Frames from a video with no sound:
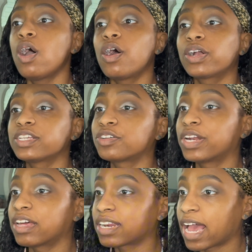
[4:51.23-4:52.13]
Okay, so
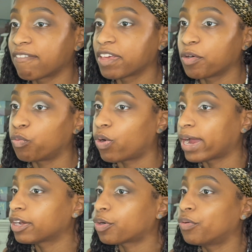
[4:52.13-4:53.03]
now that I have that white
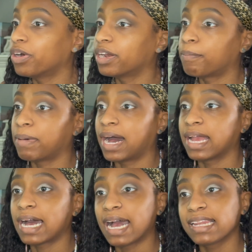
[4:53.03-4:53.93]
on my
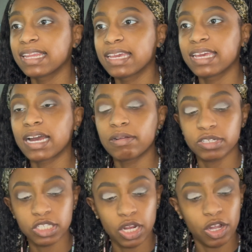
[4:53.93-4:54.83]
eyelid, I'm
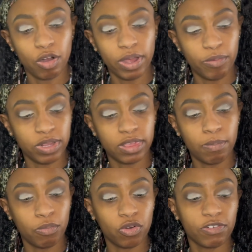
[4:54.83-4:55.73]
just gonna go in with the
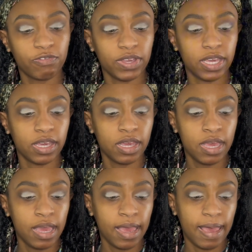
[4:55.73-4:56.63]
Morphe
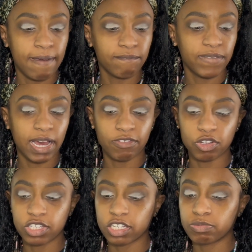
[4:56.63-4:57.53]

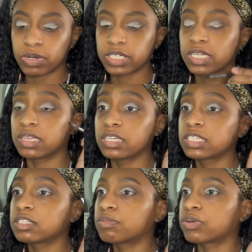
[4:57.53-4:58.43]
M506 brush, and this is
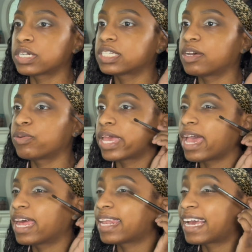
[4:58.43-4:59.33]
the brush that we
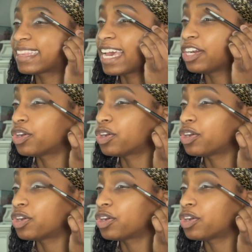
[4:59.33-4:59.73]
had like that